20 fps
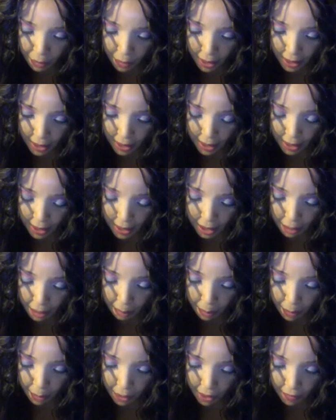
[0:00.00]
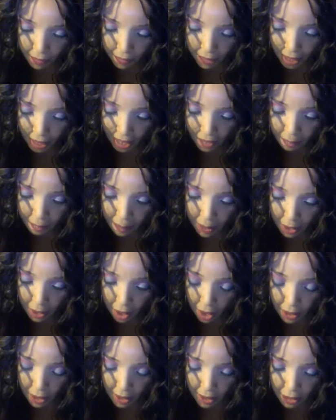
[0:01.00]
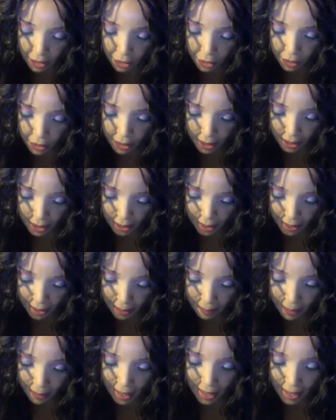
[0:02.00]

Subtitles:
written in the book of life belonging to the Lamb,